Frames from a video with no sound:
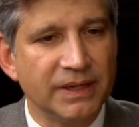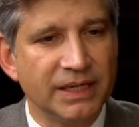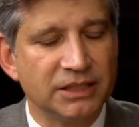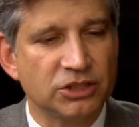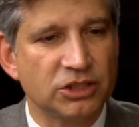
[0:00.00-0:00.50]

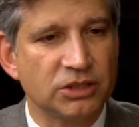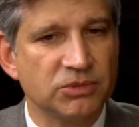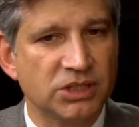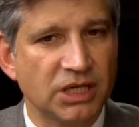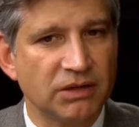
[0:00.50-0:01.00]
in
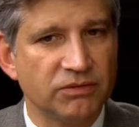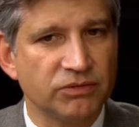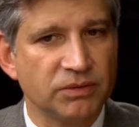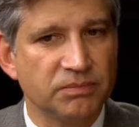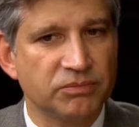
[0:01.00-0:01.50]
terms of
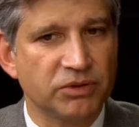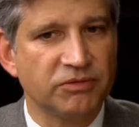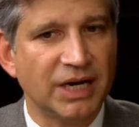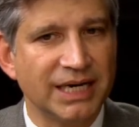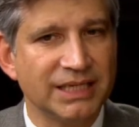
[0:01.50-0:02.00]

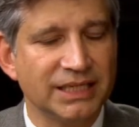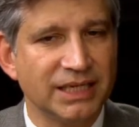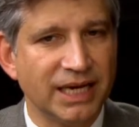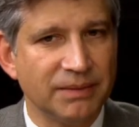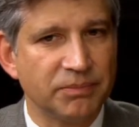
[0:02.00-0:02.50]

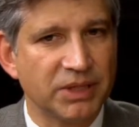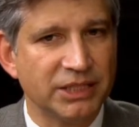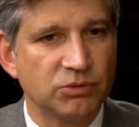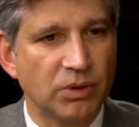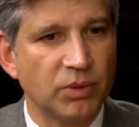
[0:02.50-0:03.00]
providing a
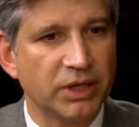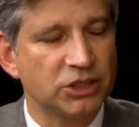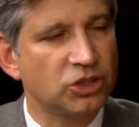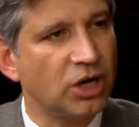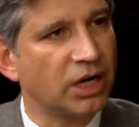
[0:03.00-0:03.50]
place where one
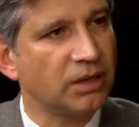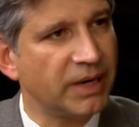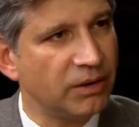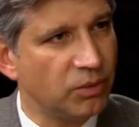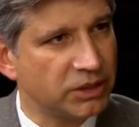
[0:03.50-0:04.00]
can talk
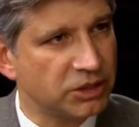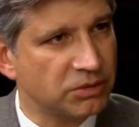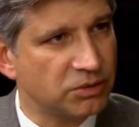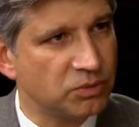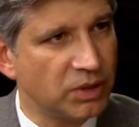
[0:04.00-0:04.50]
about
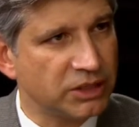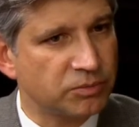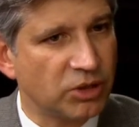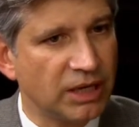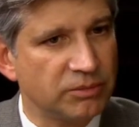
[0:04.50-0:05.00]
one's
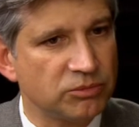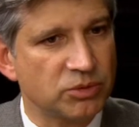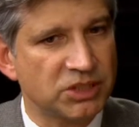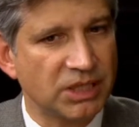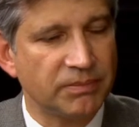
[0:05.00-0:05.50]
problems
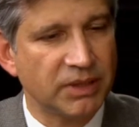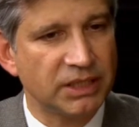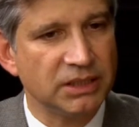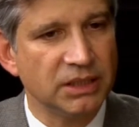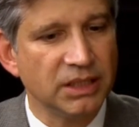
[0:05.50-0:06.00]
with somebody?